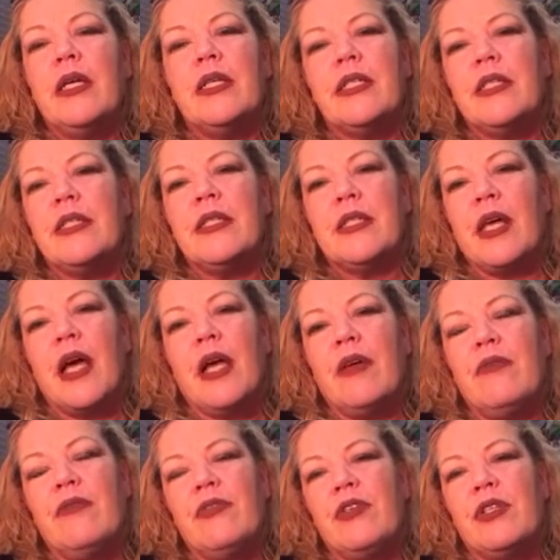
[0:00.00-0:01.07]
because
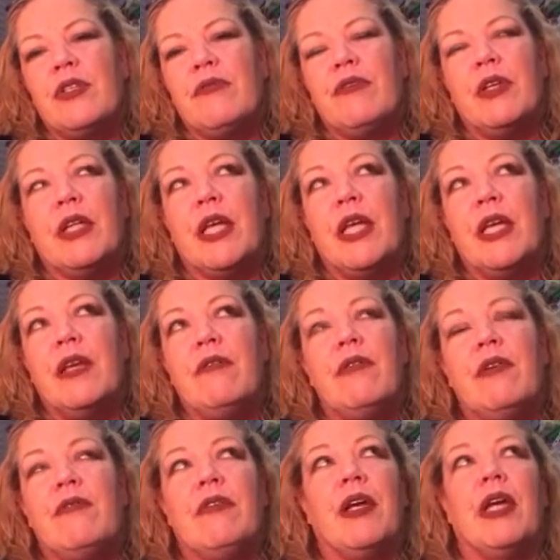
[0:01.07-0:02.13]
I just feel like
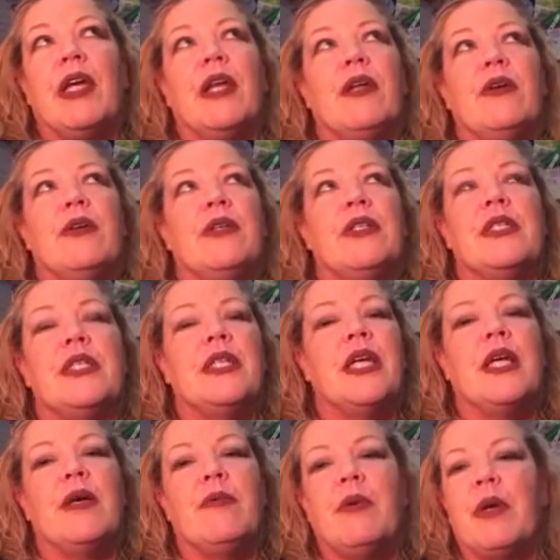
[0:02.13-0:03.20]
even if I get a good
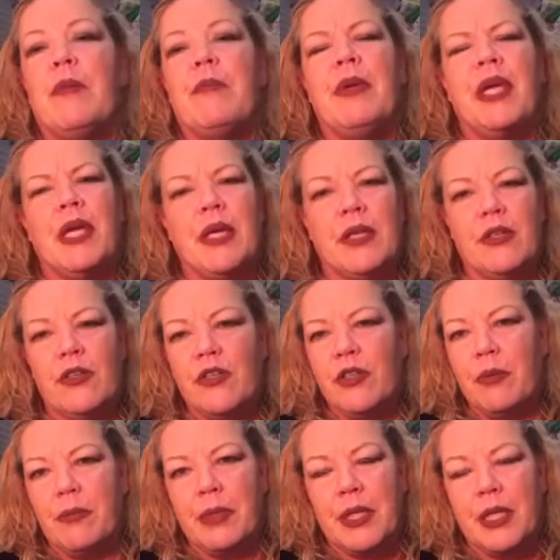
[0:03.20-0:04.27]
sale, what I'm paying in
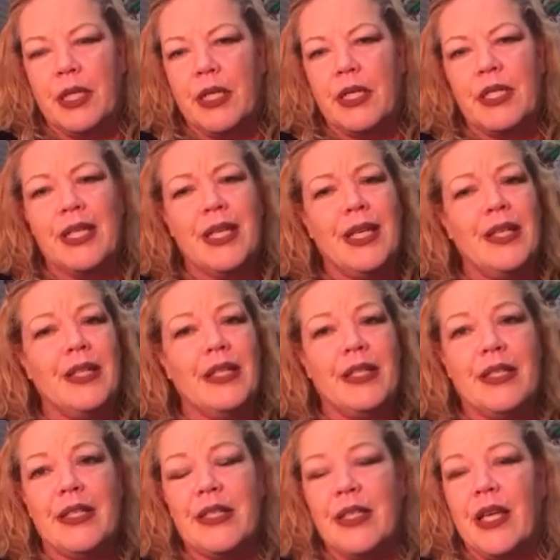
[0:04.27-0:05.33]
shipping is
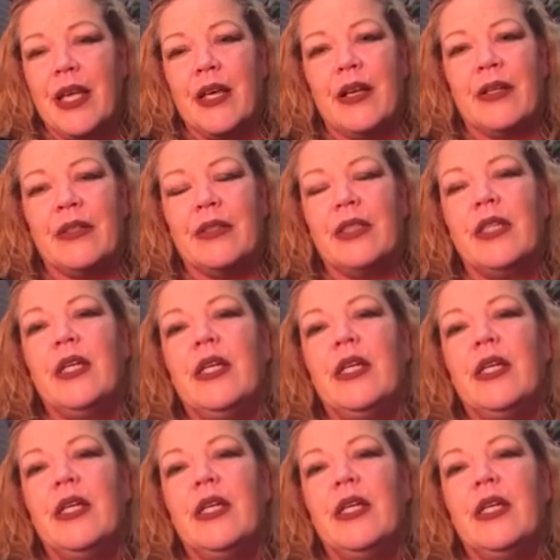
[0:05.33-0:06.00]
killing the sale.